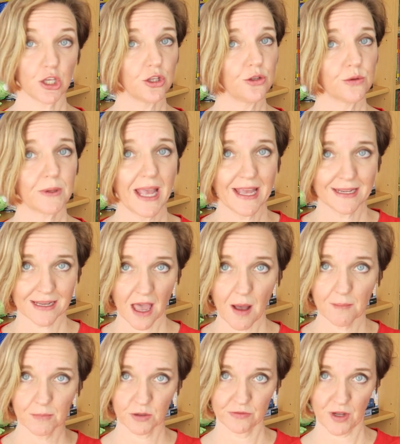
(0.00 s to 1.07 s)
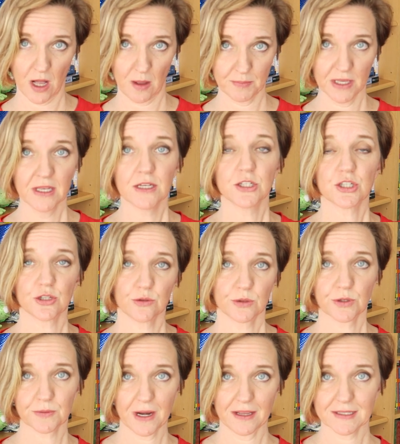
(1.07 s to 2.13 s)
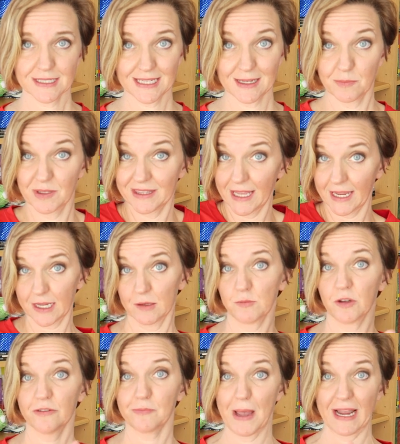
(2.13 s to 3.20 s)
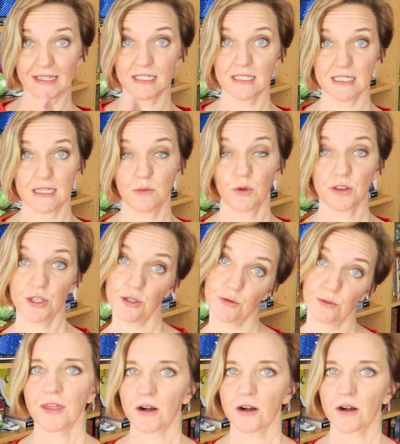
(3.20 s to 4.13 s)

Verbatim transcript: you cannot move up to corral C, but they can move back to D with you.